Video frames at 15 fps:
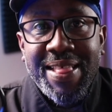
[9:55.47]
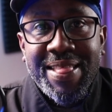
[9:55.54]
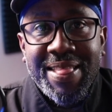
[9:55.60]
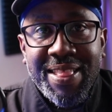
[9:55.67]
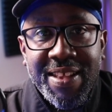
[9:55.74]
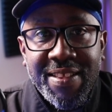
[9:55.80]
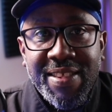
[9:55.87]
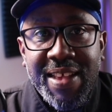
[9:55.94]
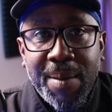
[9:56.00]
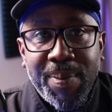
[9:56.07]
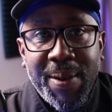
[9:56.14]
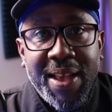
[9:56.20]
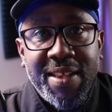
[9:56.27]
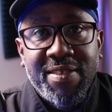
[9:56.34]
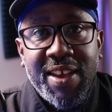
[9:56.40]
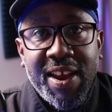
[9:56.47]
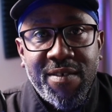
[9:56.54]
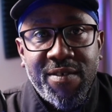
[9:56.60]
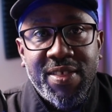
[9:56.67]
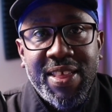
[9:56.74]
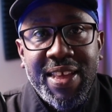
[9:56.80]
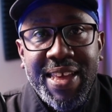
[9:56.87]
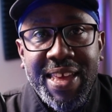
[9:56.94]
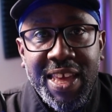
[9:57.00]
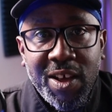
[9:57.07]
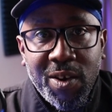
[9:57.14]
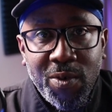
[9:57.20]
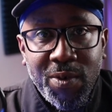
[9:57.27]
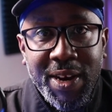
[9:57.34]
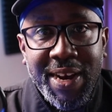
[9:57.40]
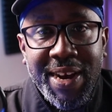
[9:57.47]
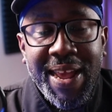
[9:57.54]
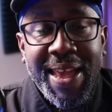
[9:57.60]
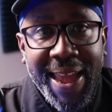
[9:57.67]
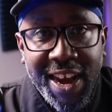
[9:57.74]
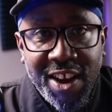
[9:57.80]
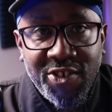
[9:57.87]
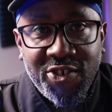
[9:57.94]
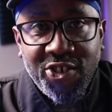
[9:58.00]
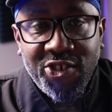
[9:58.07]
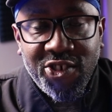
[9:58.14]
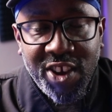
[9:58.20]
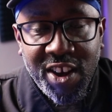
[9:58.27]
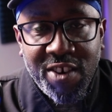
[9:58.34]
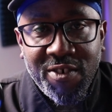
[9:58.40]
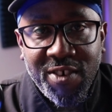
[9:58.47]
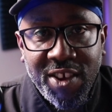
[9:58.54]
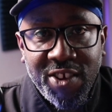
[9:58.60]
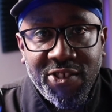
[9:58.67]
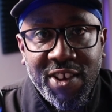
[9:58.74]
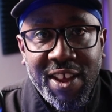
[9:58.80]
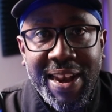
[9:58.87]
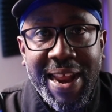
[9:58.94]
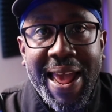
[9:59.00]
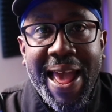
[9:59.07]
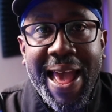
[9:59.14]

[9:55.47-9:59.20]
This applies to everything, including energy generation